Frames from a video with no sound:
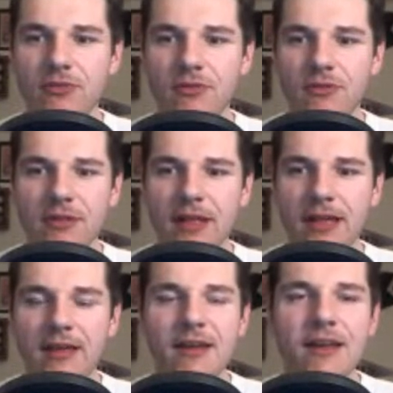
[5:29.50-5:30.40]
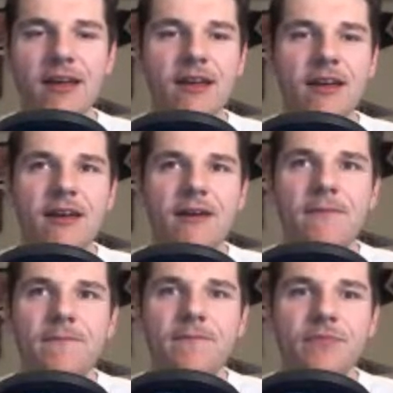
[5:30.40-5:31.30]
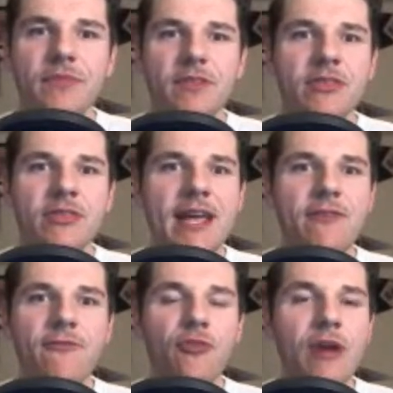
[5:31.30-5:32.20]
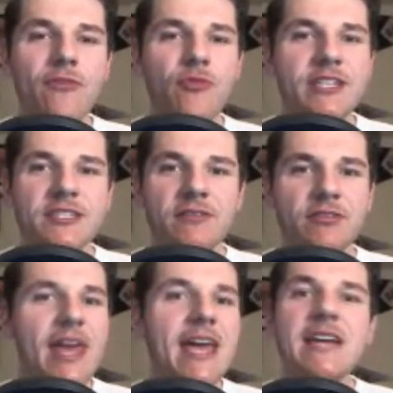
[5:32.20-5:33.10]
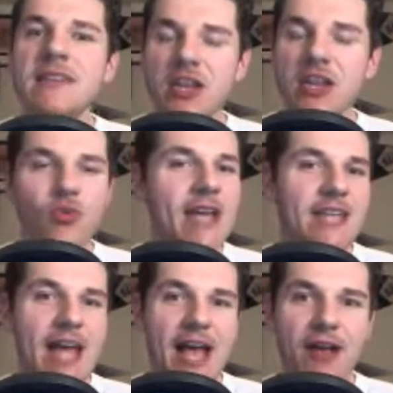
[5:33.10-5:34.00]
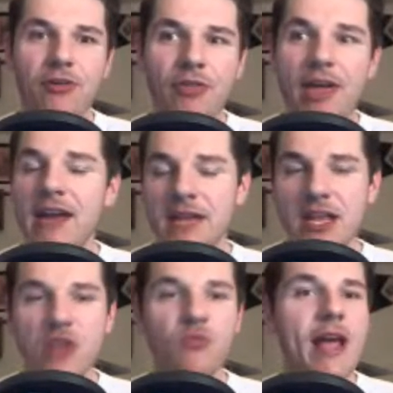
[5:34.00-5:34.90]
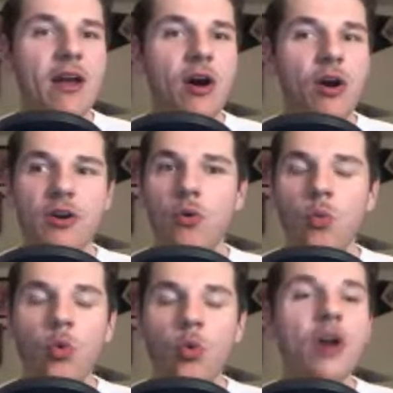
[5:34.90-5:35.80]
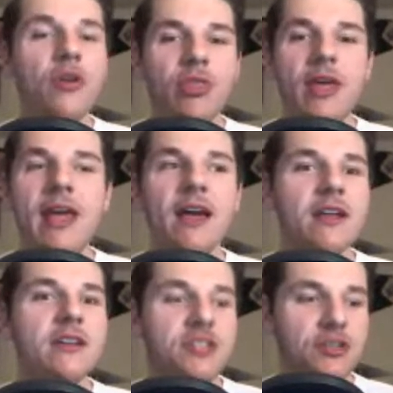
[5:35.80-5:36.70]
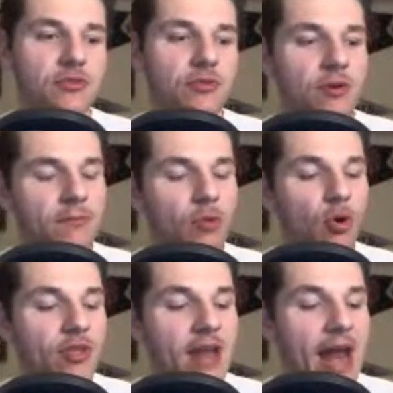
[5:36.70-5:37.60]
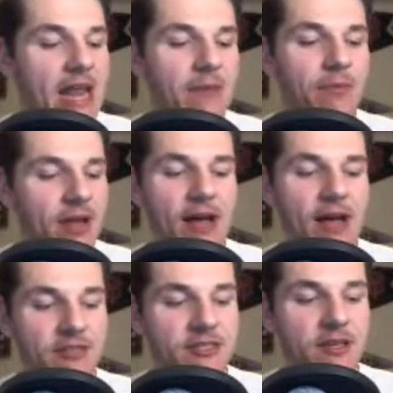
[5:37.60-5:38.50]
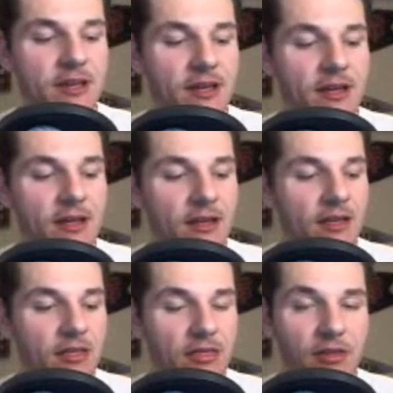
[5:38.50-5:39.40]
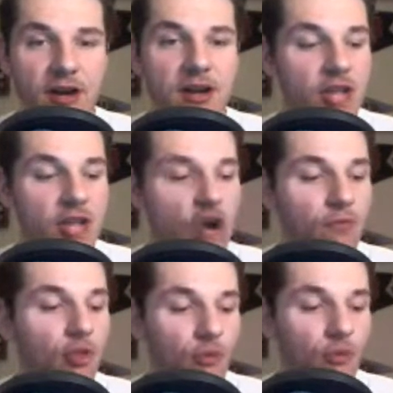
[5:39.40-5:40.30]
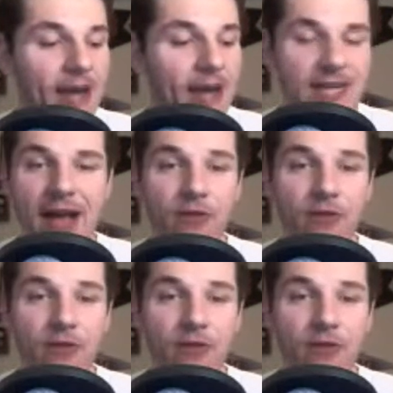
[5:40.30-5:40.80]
like for whatever reason, they could need a right tackle. They could need a right guard. What are they going to do more than anybody else? They're going to go for the right tackle or